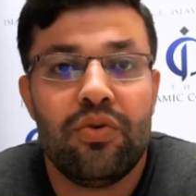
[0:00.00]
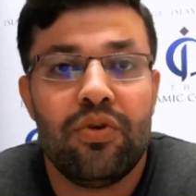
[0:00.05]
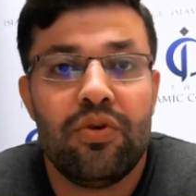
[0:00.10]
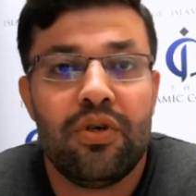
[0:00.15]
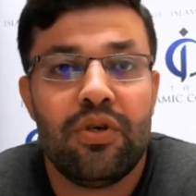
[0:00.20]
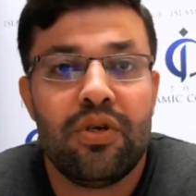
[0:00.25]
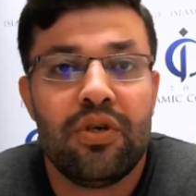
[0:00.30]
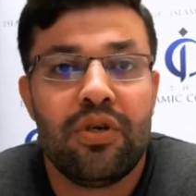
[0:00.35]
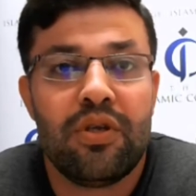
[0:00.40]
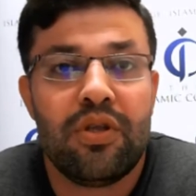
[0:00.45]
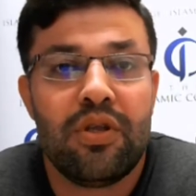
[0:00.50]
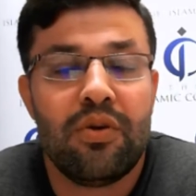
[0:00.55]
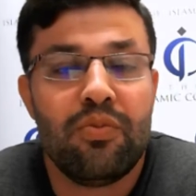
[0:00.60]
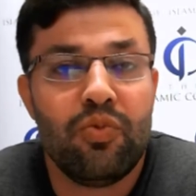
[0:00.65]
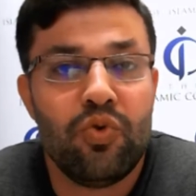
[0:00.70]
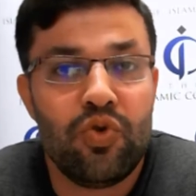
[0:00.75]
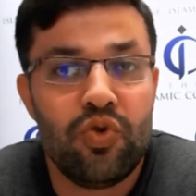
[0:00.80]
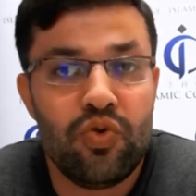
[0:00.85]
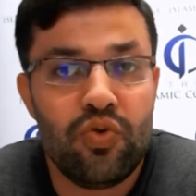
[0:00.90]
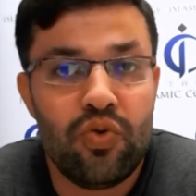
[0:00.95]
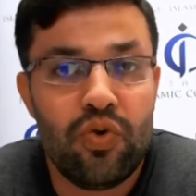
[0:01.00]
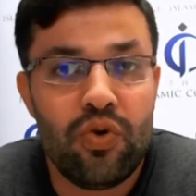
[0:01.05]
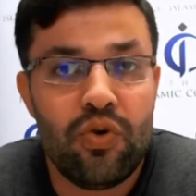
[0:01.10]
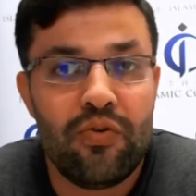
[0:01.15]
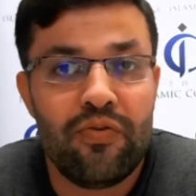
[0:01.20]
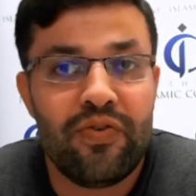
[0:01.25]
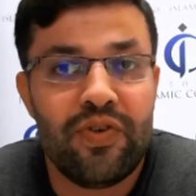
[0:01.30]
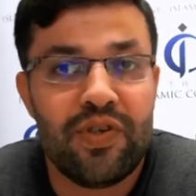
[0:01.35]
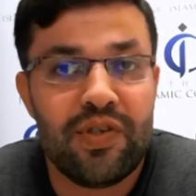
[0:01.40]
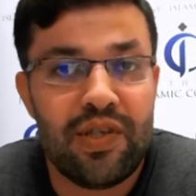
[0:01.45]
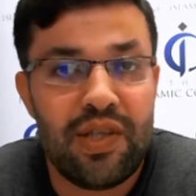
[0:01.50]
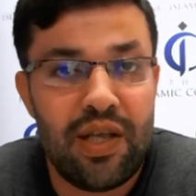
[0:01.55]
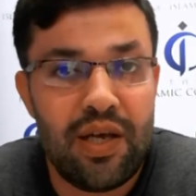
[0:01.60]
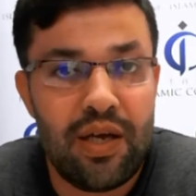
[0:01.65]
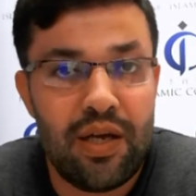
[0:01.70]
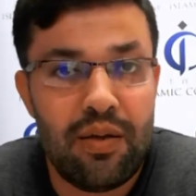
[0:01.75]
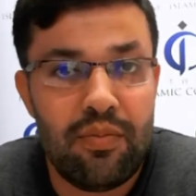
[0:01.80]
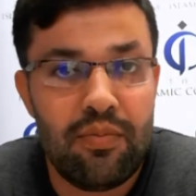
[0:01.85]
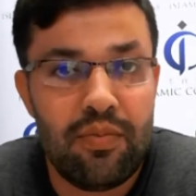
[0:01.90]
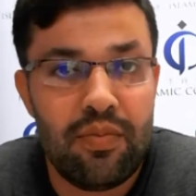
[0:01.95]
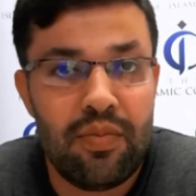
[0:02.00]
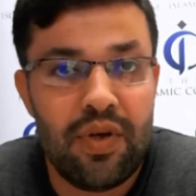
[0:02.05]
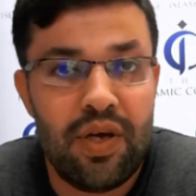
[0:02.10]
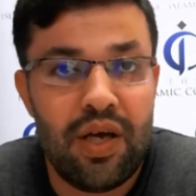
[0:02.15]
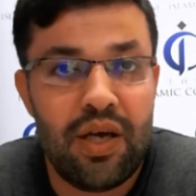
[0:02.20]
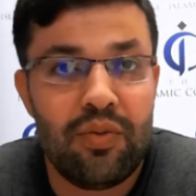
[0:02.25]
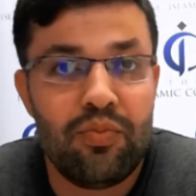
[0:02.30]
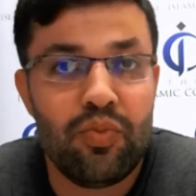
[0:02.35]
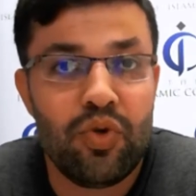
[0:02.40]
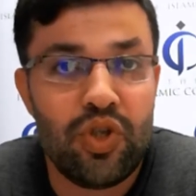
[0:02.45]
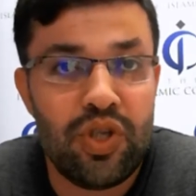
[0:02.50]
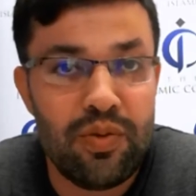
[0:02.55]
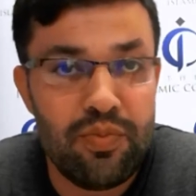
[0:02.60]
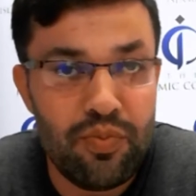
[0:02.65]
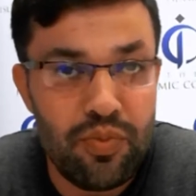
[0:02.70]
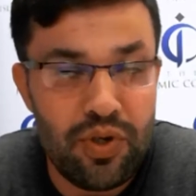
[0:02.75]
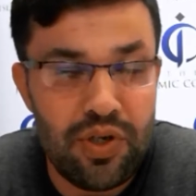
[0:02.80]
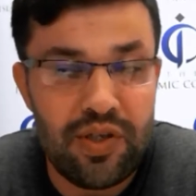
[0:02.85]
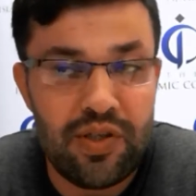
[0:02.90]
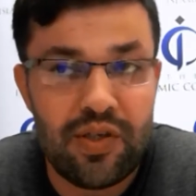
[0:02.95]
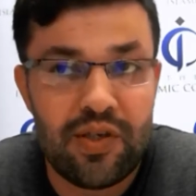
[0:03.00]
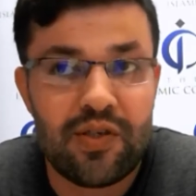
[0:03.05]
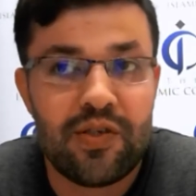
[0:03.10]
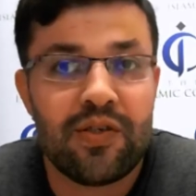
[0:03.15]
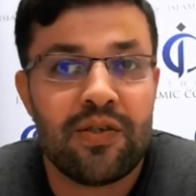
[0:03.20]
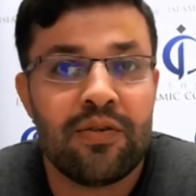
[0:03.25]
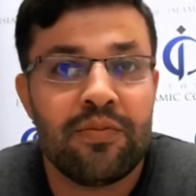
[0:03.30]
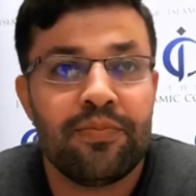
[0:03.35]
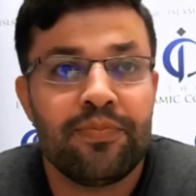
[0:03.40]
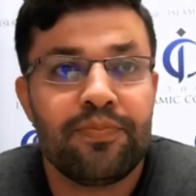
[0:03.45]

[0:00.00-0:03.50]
the module of Islam and modern politics.